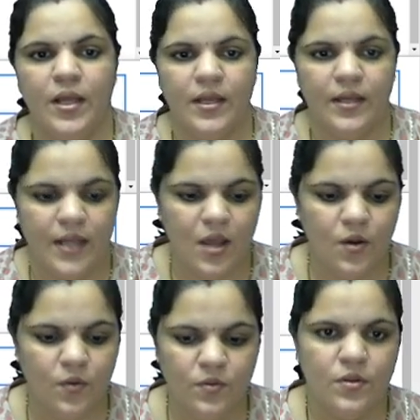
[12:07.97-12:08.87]

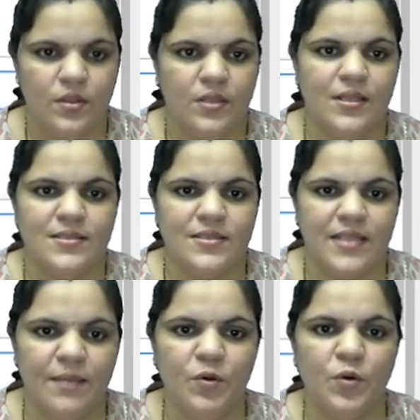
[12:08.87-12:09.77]
Now the
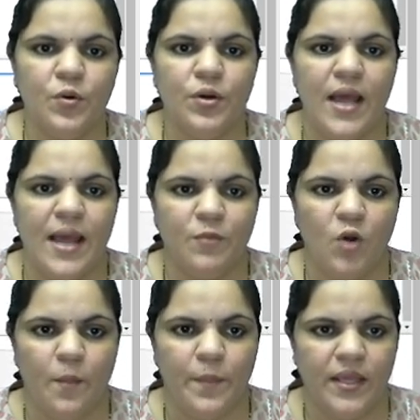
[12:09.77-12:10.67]
same code I am
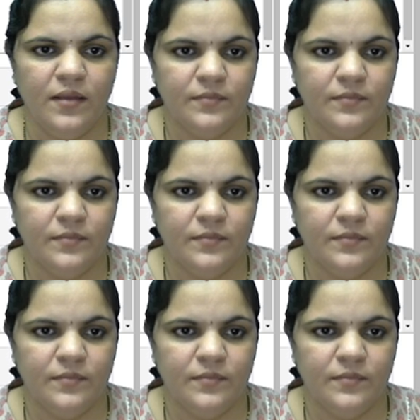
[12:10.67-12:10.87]
copying,